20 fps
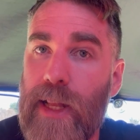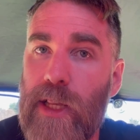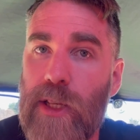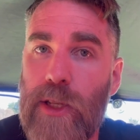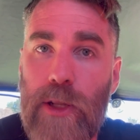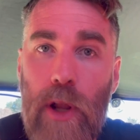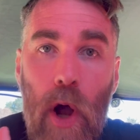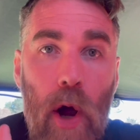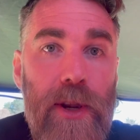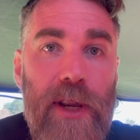It's
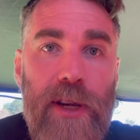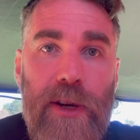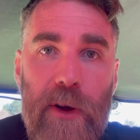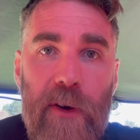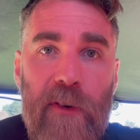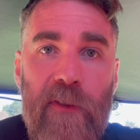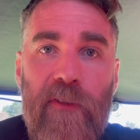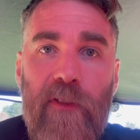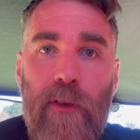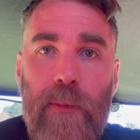not
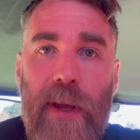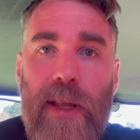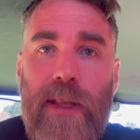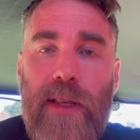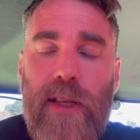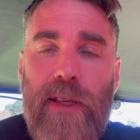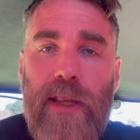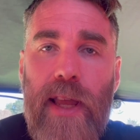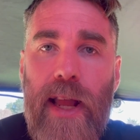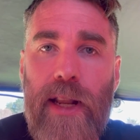enough for me
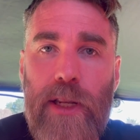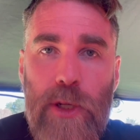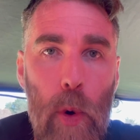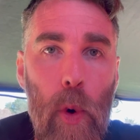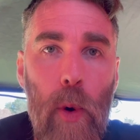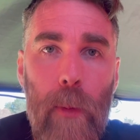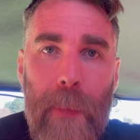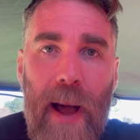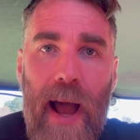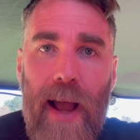to say
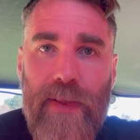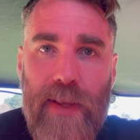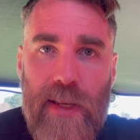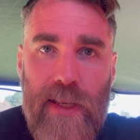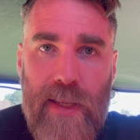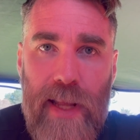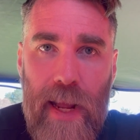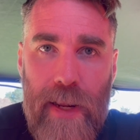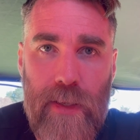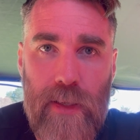don't buy this
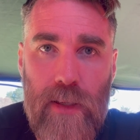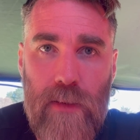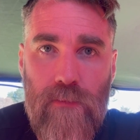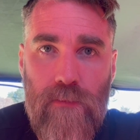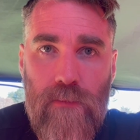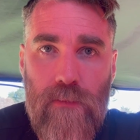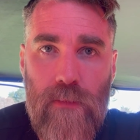tent.